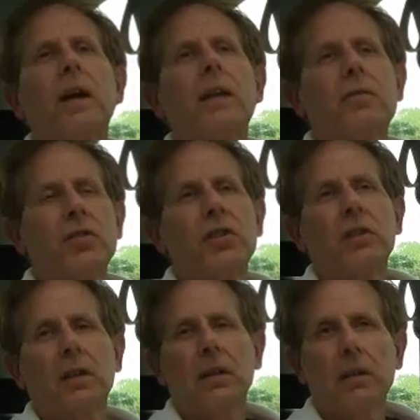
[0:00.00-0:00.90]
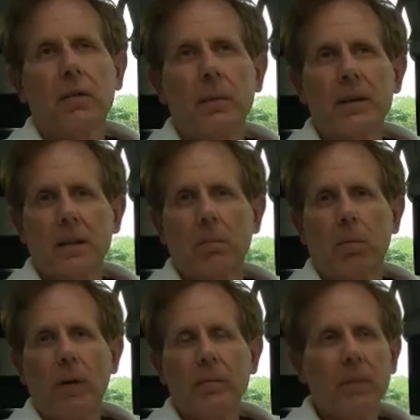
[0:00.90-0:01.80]
gotta steer clear of them at some
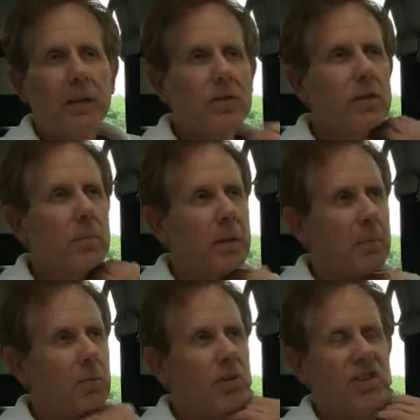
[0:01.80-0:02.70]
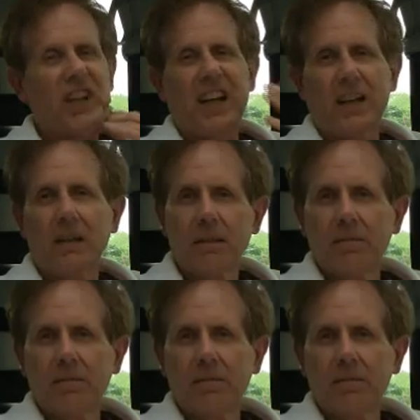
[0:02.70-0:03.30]
point, because there are people who just take